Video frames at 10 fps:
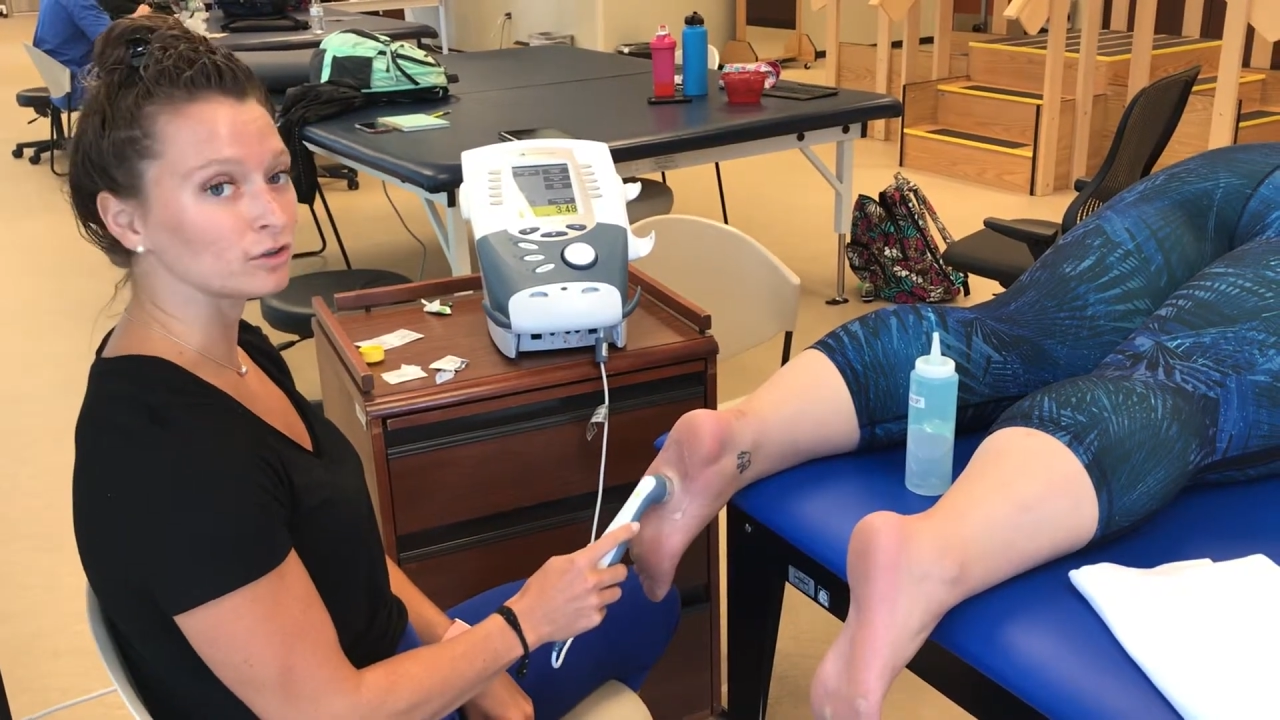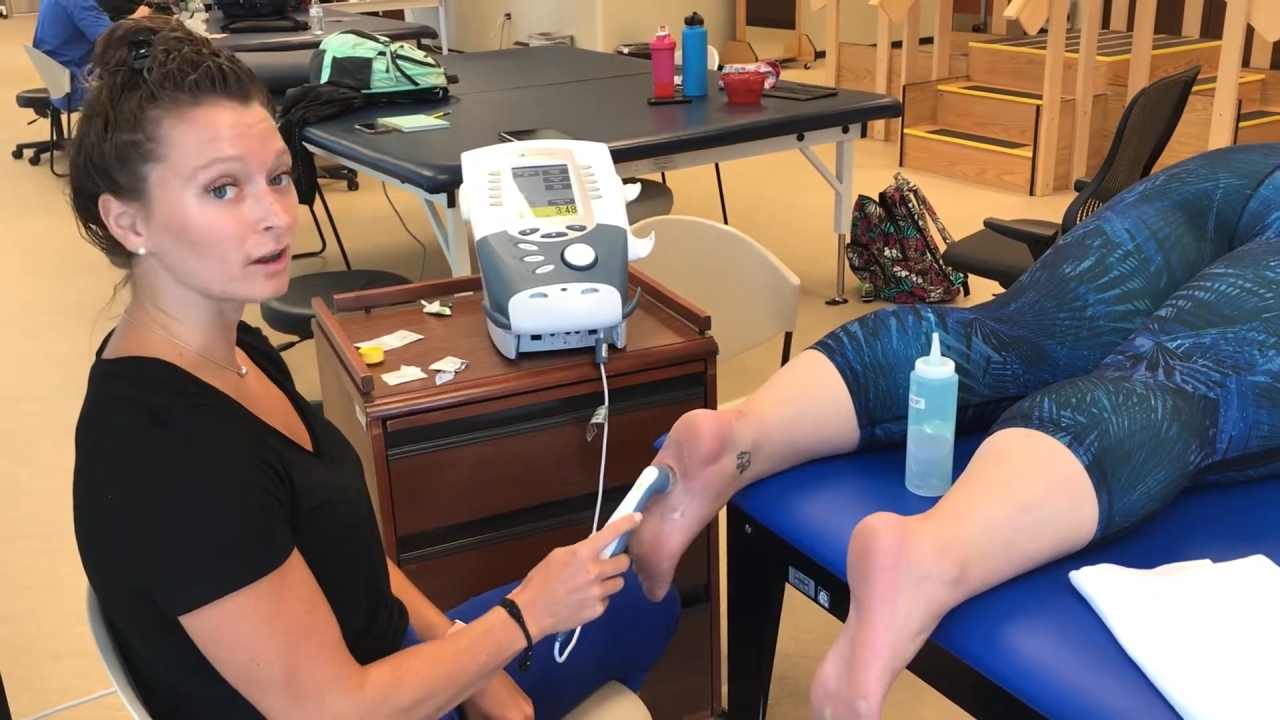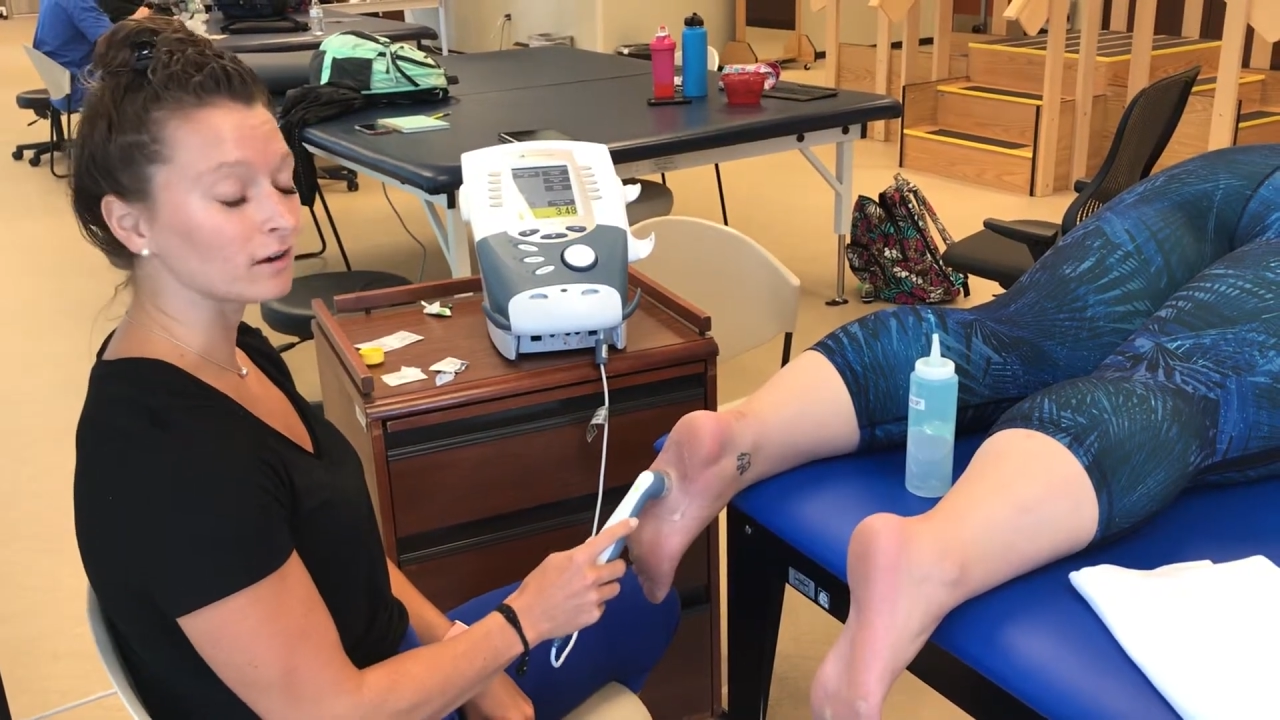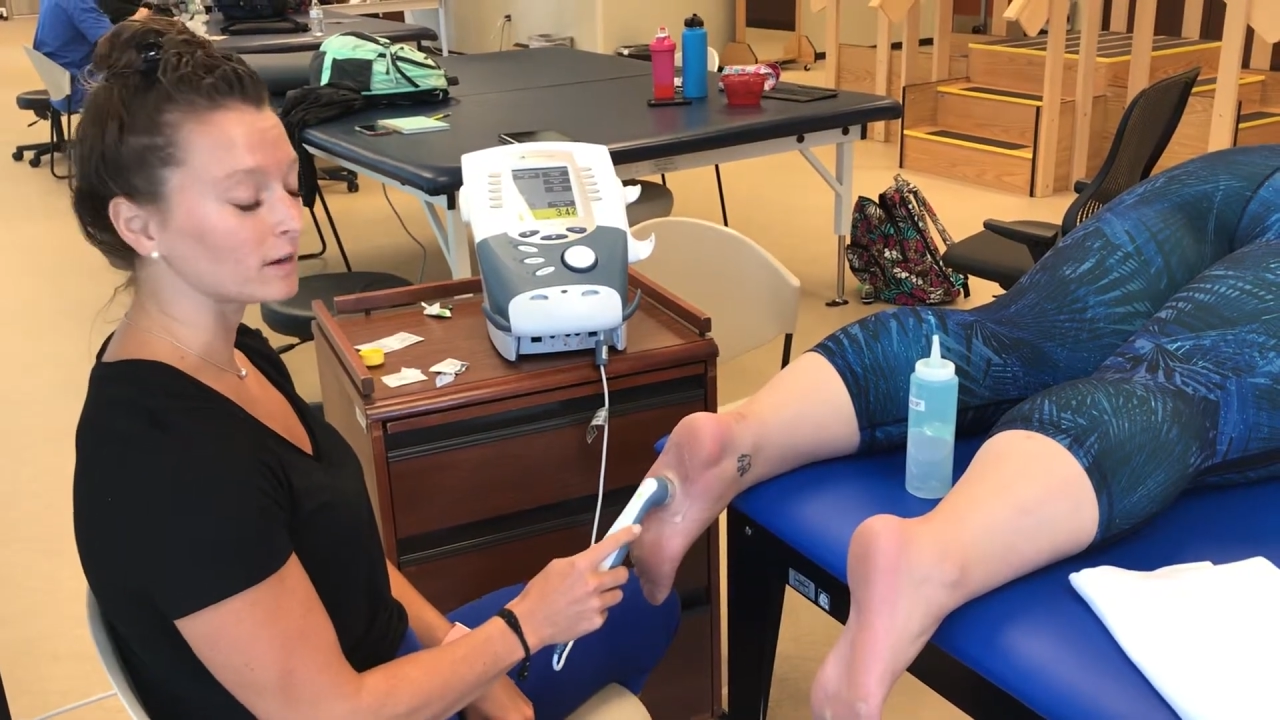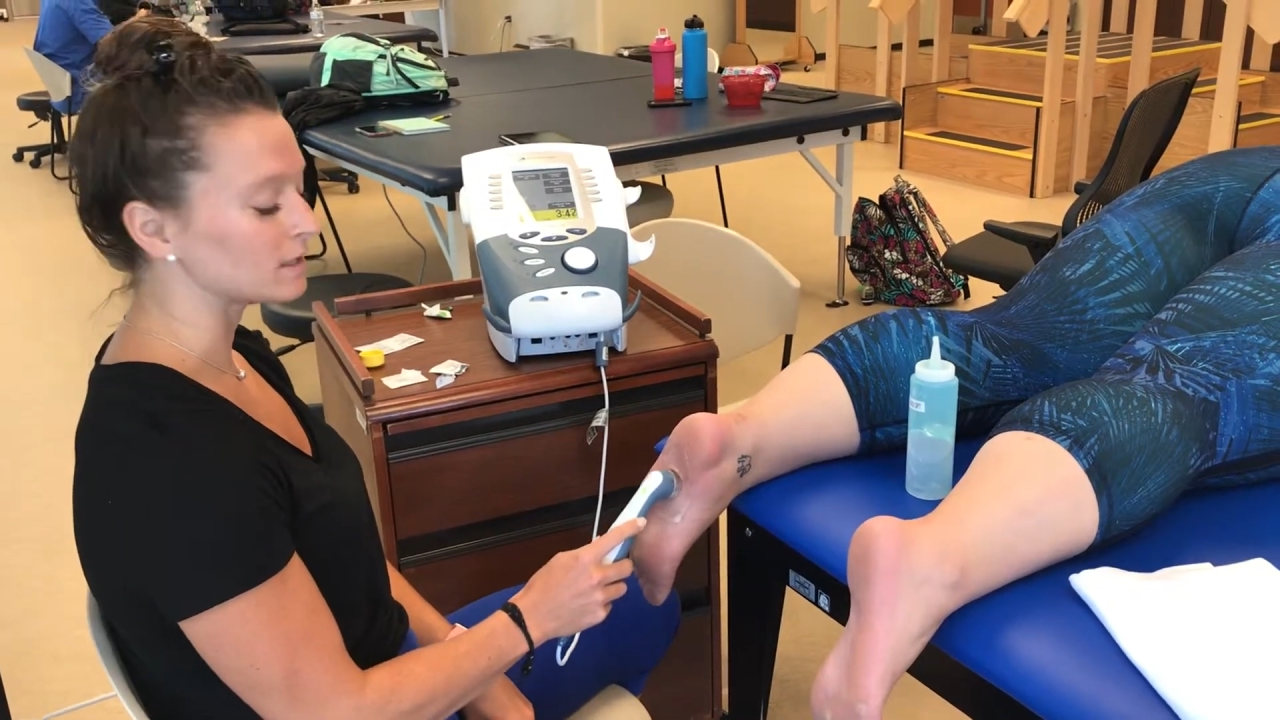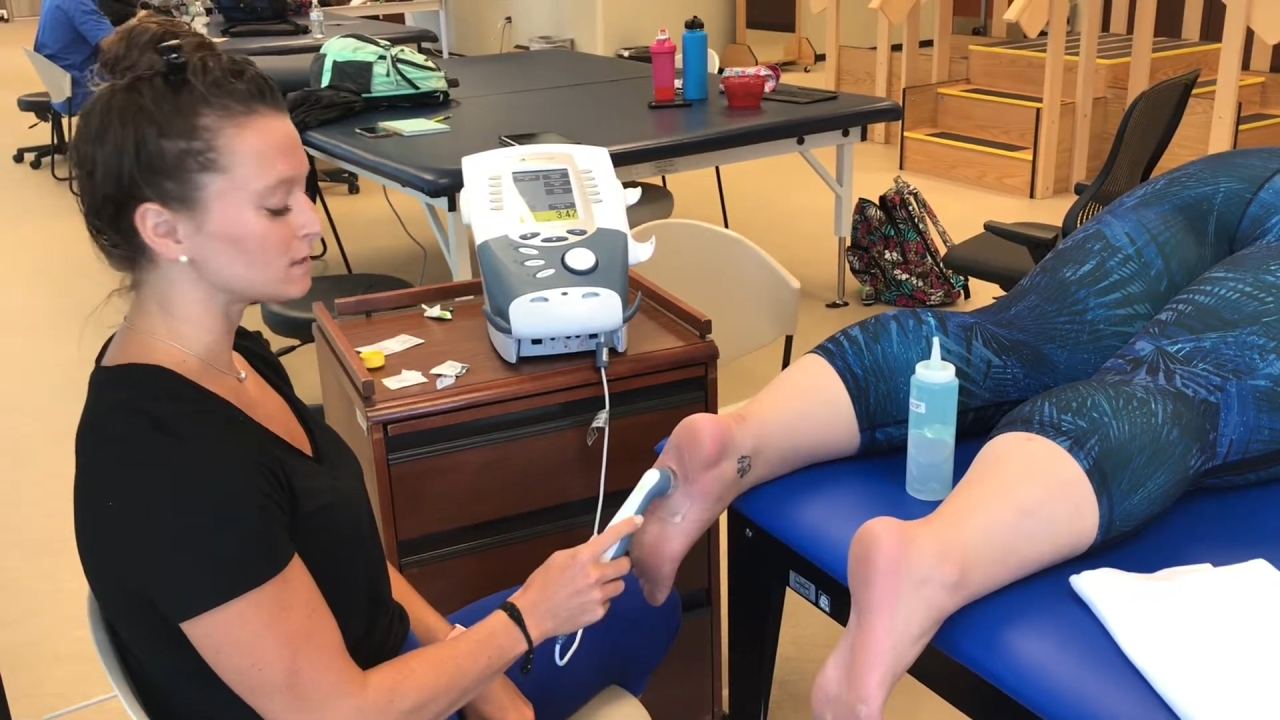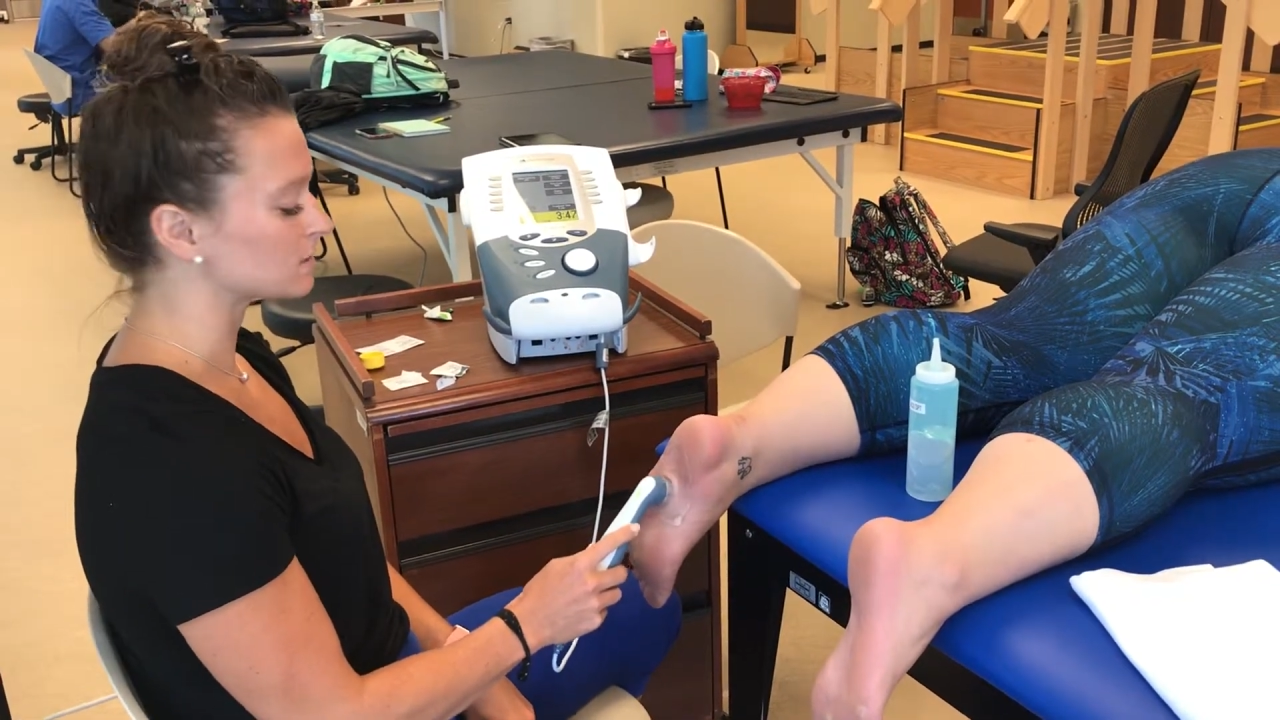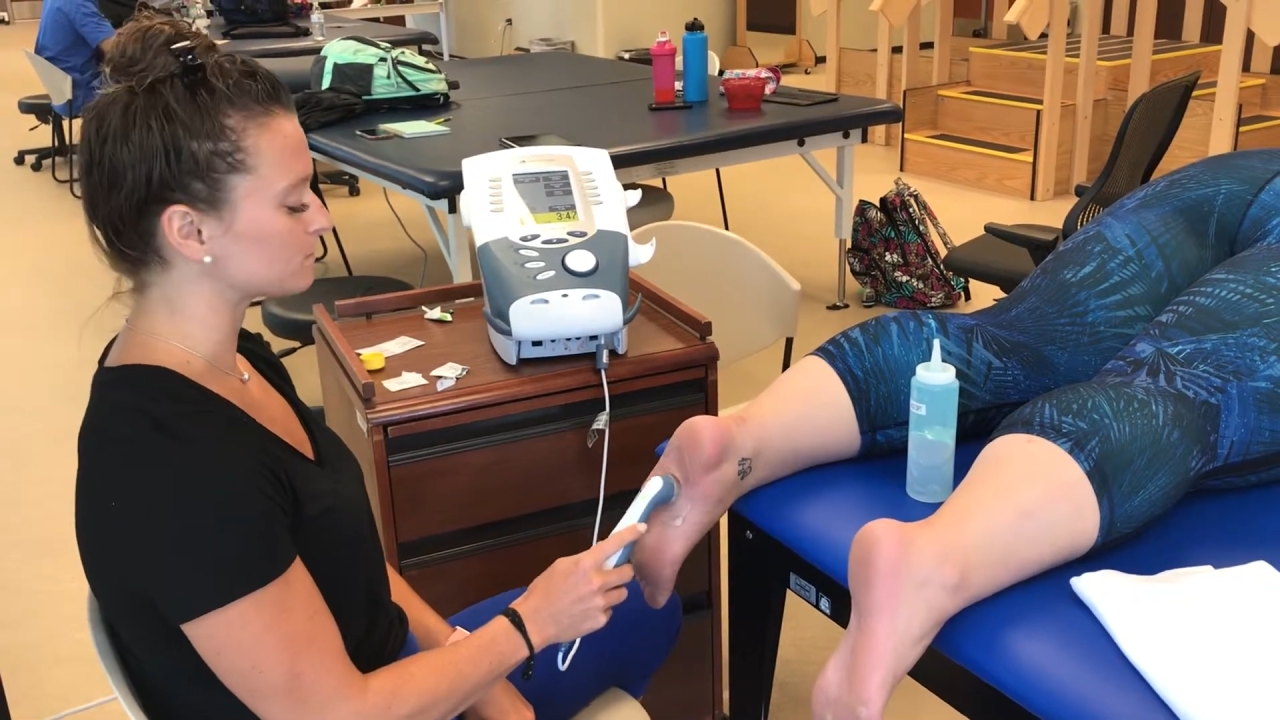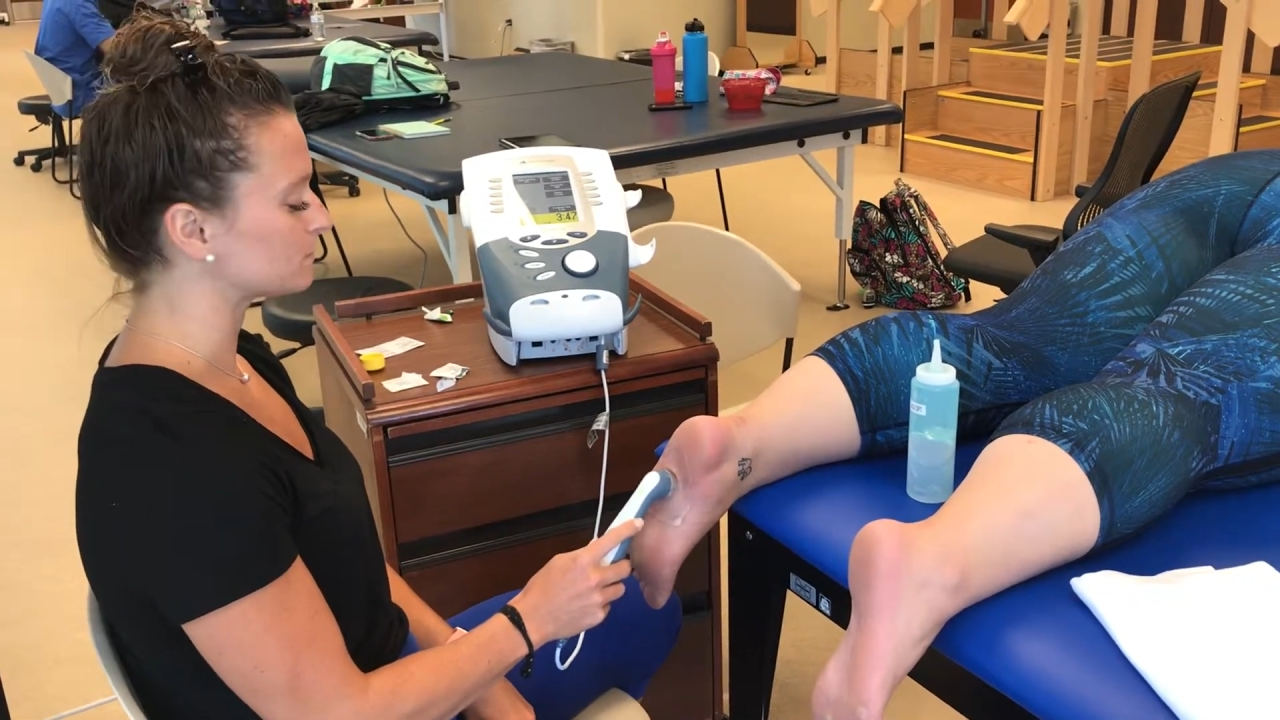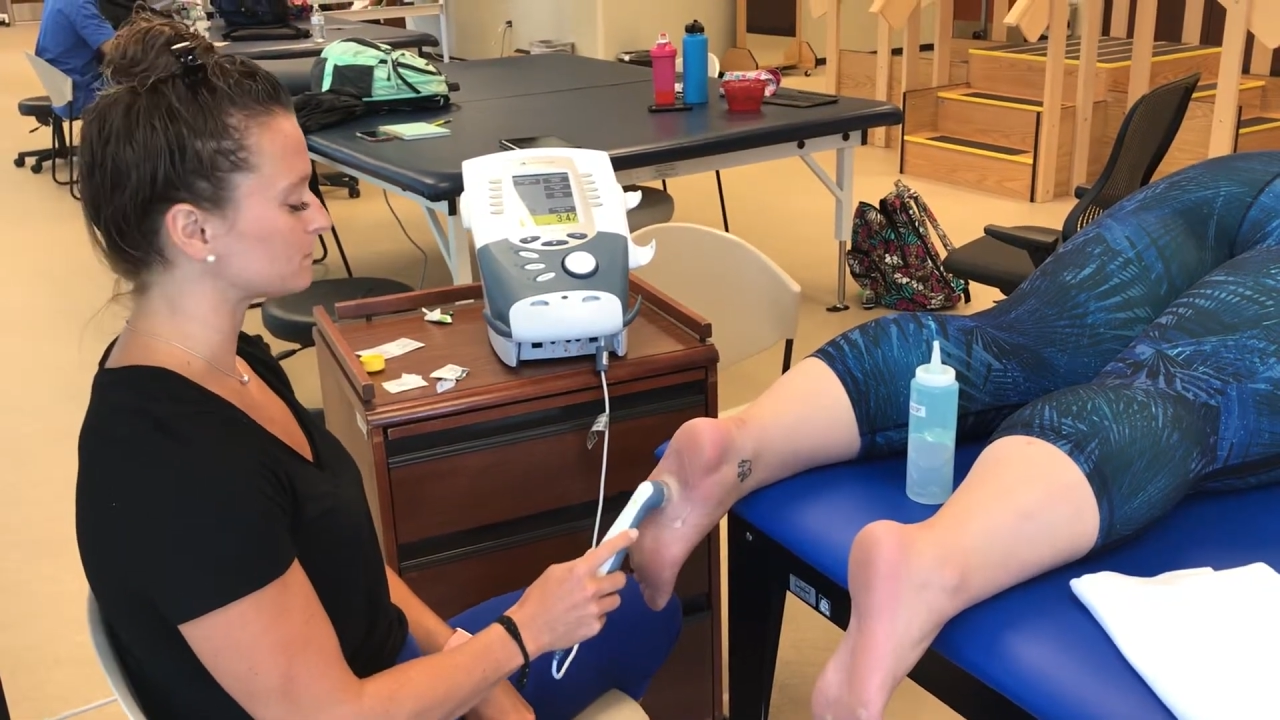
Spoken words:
ERAs.